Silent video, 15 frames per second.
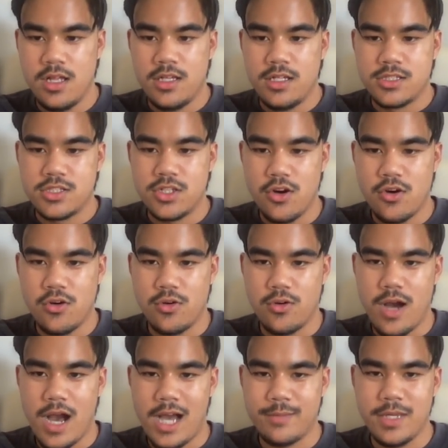So
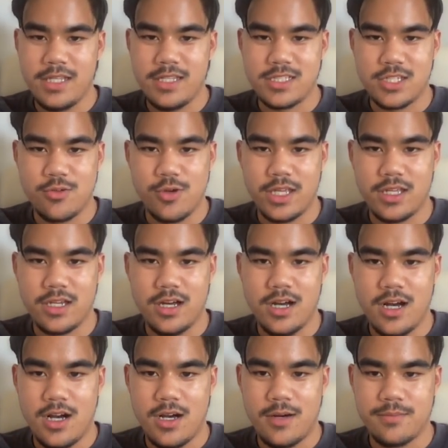I made this quick
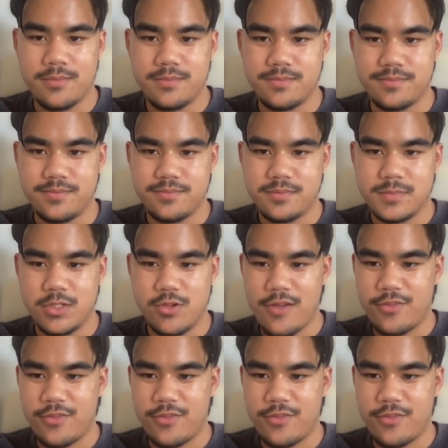graphic